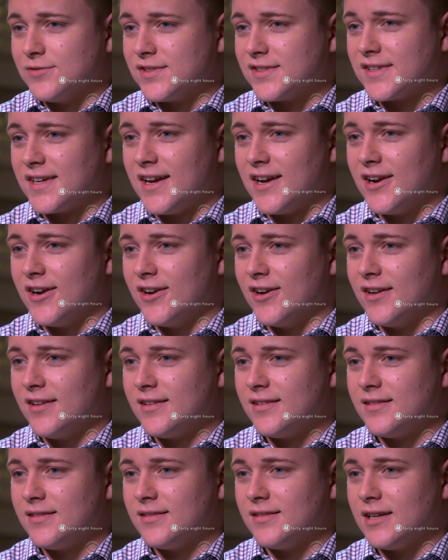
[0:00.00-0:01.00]
scared.
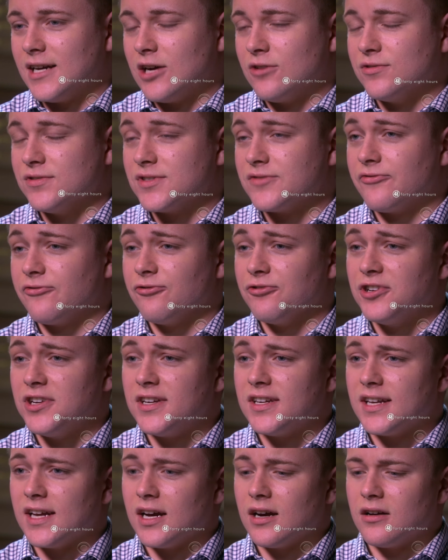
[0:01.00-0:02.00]
I was
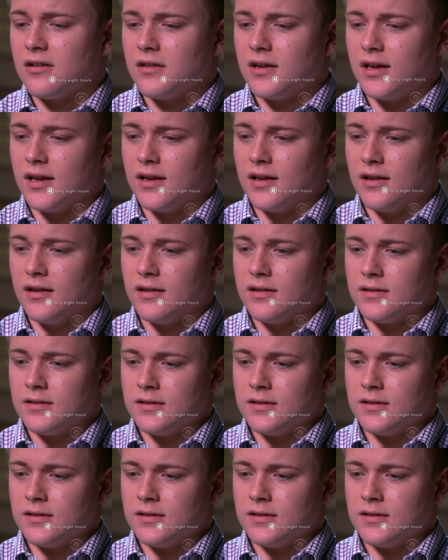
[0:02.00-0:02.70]
freaked out and